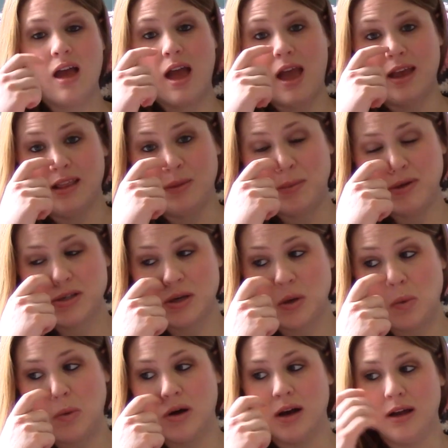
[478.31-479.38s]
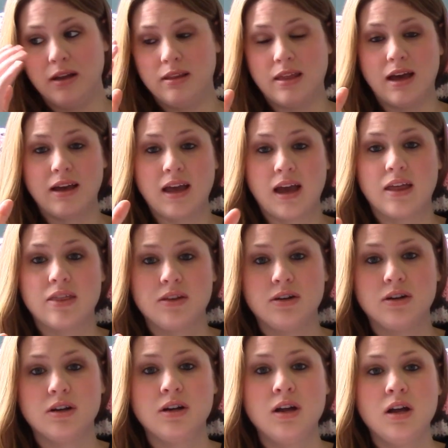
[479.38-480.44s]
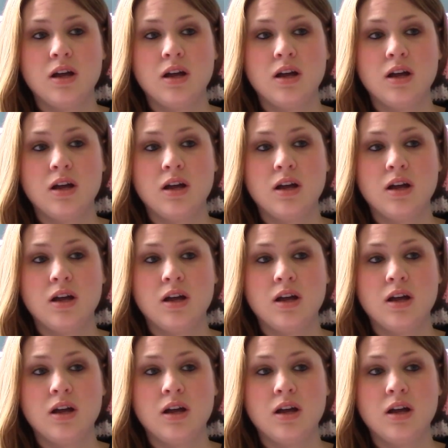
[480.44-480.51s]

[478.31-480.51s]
And let me tell you what, that catheter,